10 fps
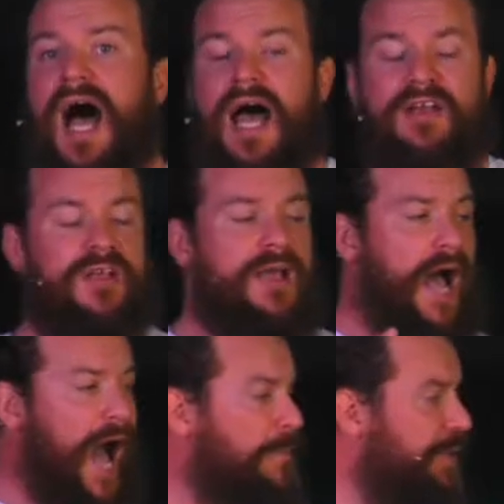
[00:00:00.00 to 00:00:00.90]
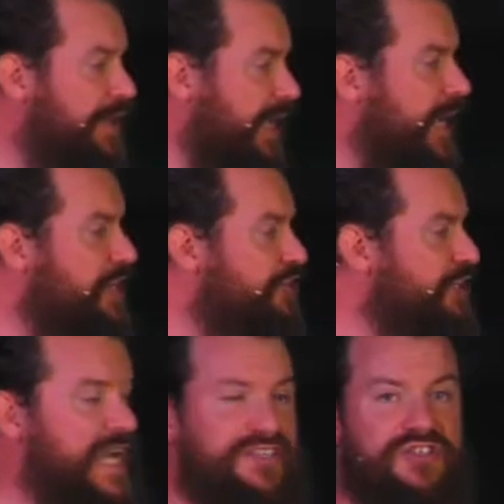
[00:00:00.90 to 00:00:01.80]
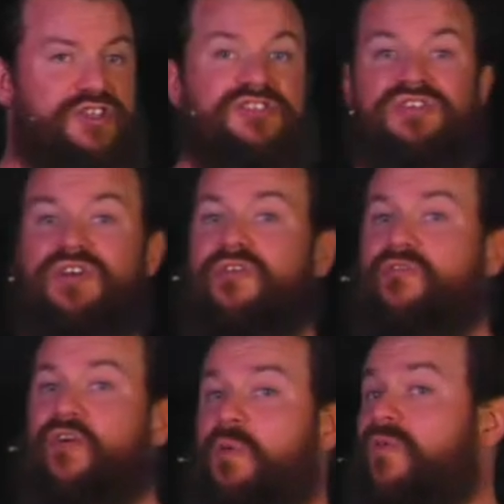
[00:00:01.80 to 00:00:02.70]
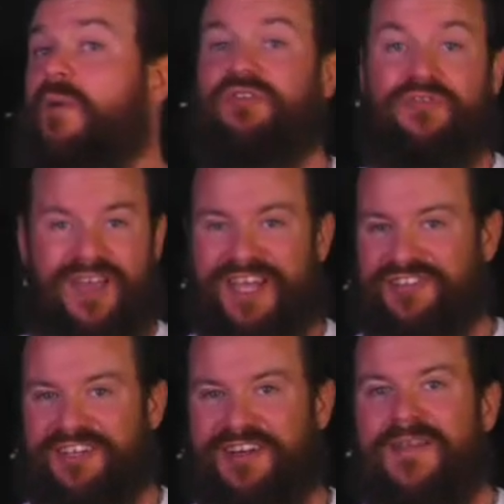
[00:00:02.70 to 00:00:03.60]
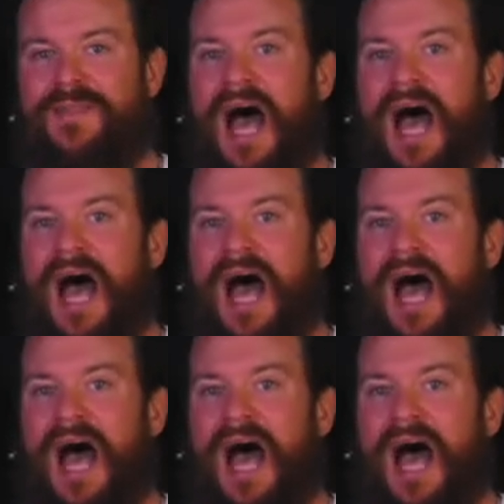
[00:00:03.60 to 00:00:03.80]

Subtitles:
And application isn't just another form of observation.